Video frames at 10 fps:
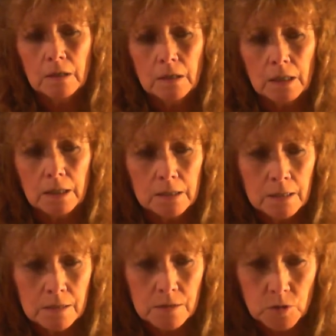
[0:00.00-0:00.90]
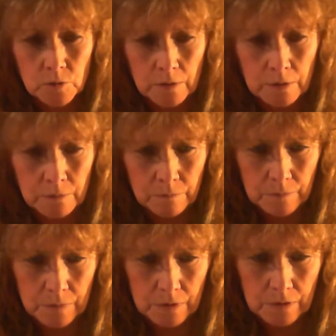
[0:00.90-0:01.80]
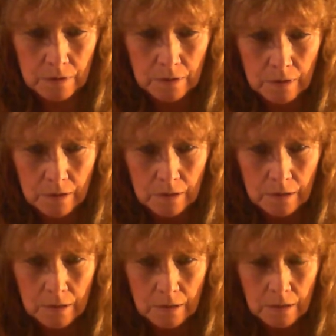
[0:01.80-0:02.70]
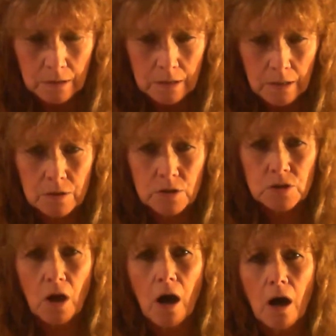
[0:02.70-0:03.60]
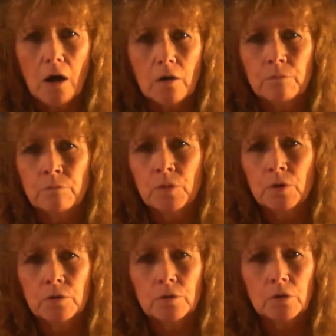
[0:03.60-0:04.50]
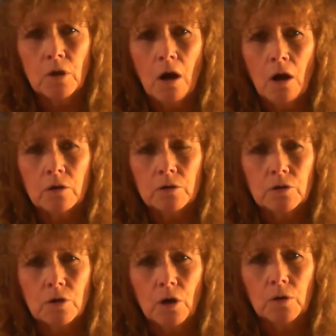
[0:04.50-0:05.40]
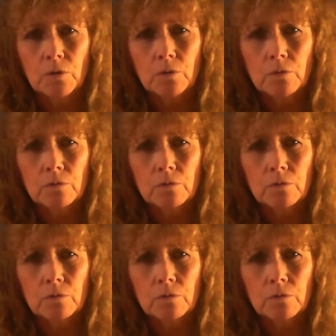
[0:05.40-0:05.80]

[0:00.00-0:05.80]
In his dreams, he saw a murder long ago,